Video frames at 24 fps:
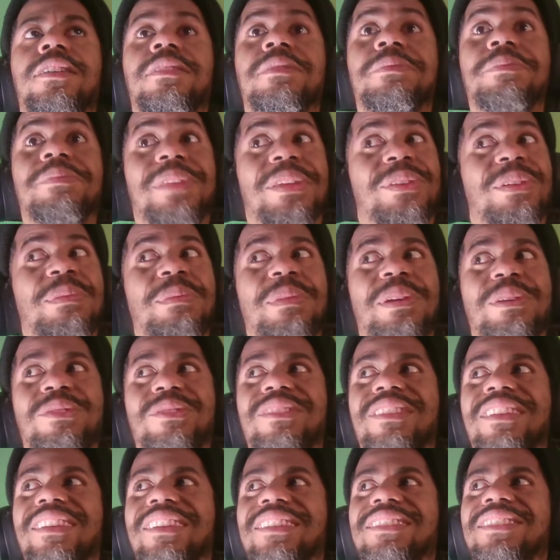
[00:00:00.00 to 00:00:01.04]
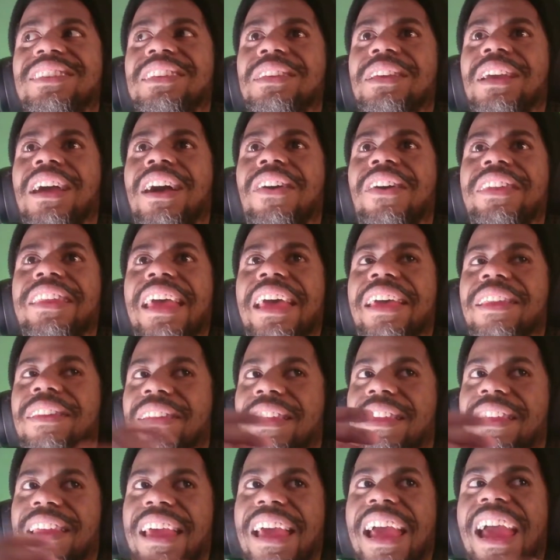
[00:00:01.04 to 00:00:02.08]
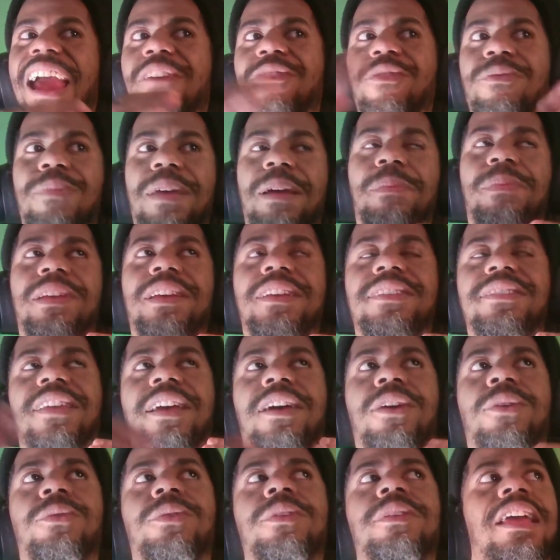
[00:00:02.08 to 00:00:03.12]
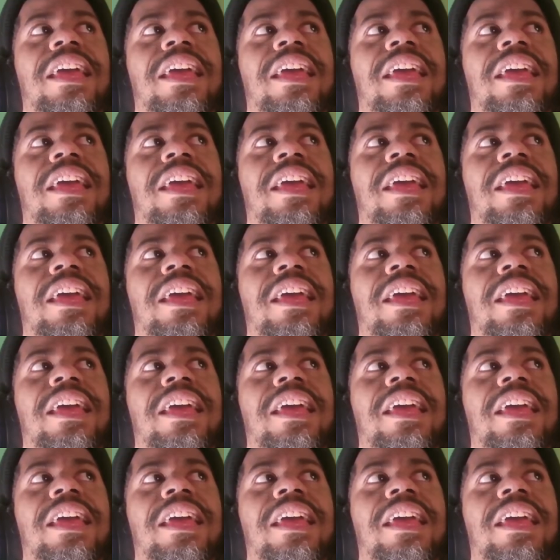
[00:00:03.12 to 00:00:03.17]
That's gonna be interesting to see how that aftermath plays out.